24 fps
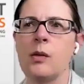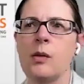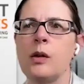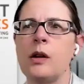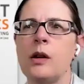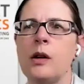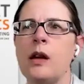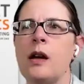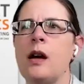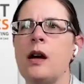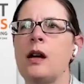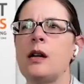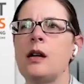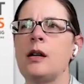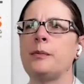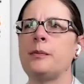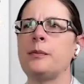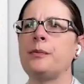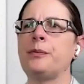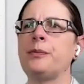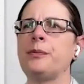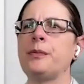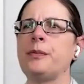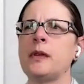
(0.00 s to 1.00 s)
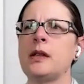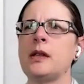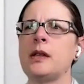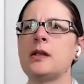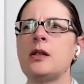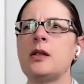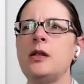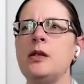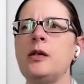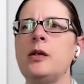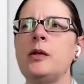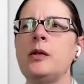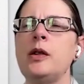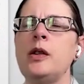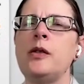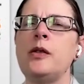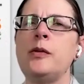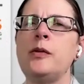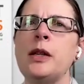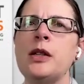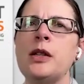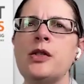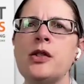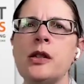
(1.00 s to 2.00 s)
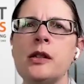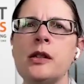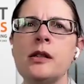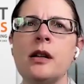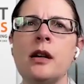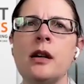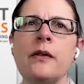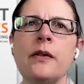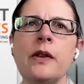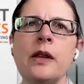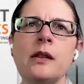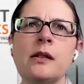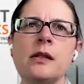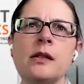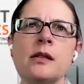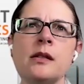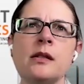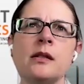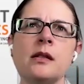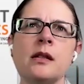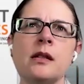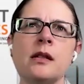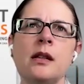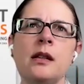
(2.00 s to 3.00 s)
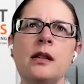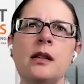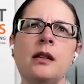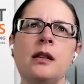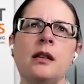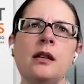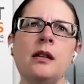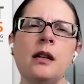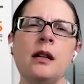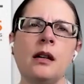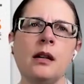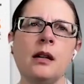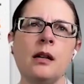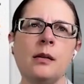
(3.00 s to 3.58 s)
Well, so you mentioned obviously